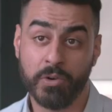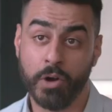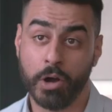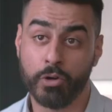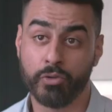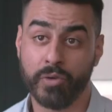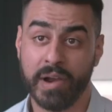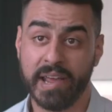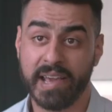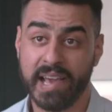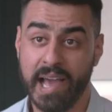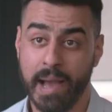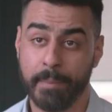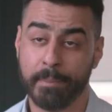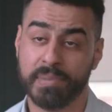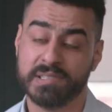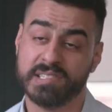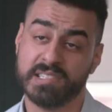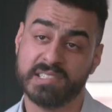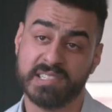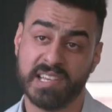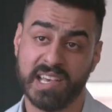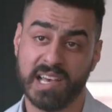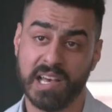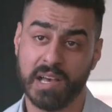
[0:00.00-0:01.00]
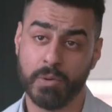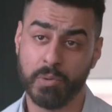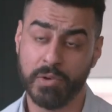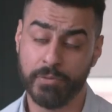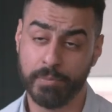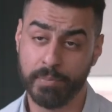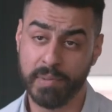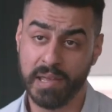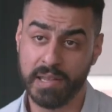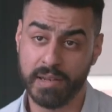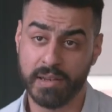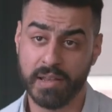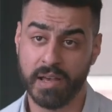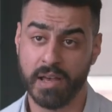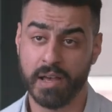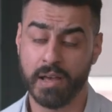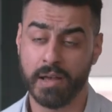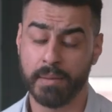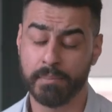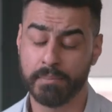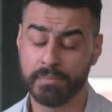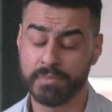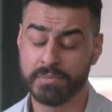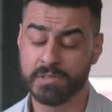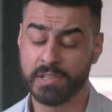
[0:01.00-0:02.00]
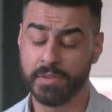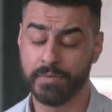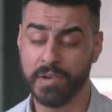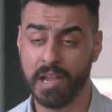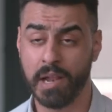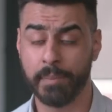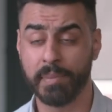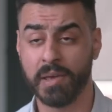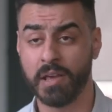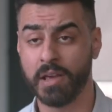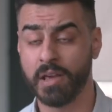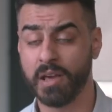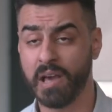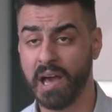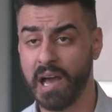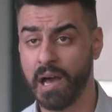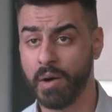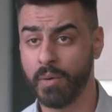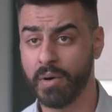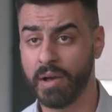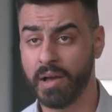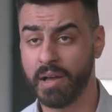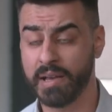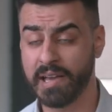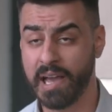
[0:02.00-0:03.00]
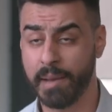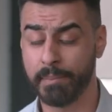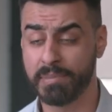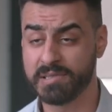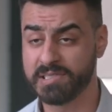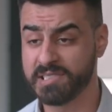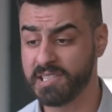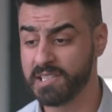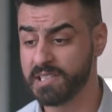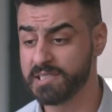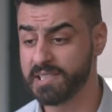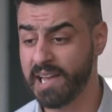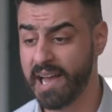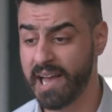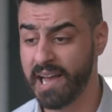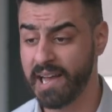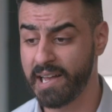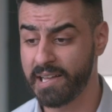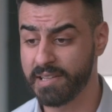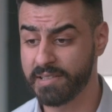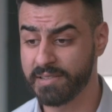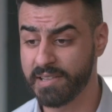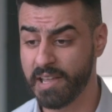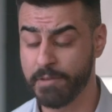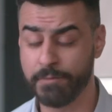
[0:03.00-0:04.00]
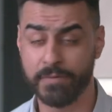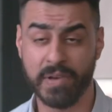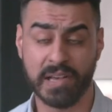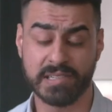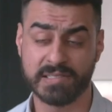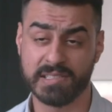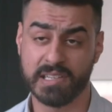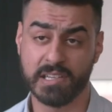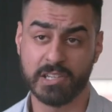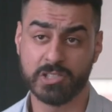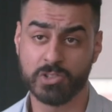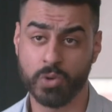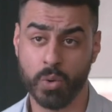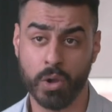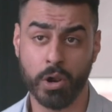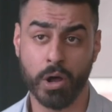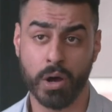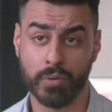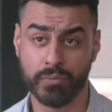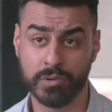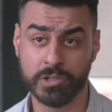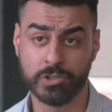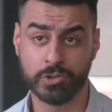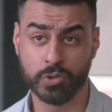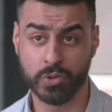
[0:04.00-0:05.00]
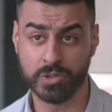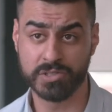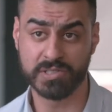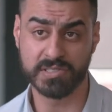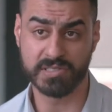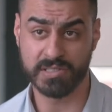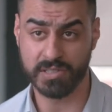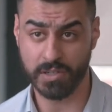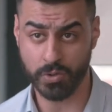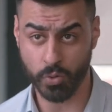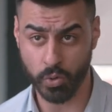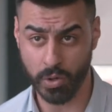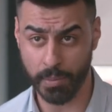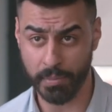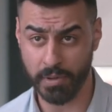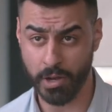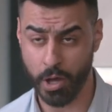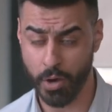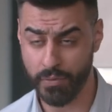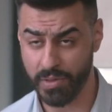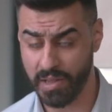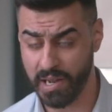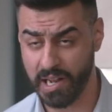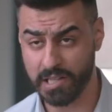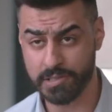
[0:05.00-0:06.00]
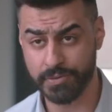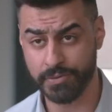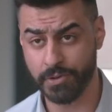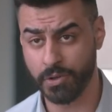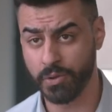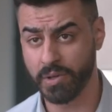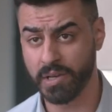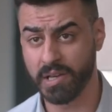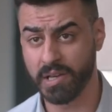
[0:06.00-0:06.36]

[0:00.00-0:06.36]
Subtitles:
We've got great campuses here. We've been developing our campuses and investing into a lot of resources and equipment over the last few